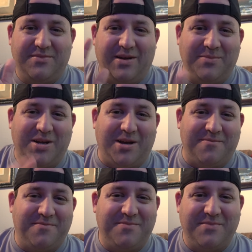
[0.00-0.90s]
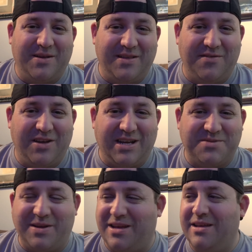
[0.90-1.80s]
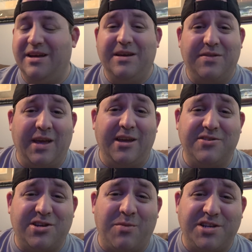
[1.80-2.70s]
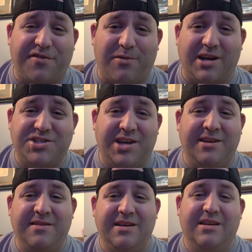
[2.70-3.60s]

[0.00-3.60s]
I'm done. I'll leave you guys be. Thank you so much for watching.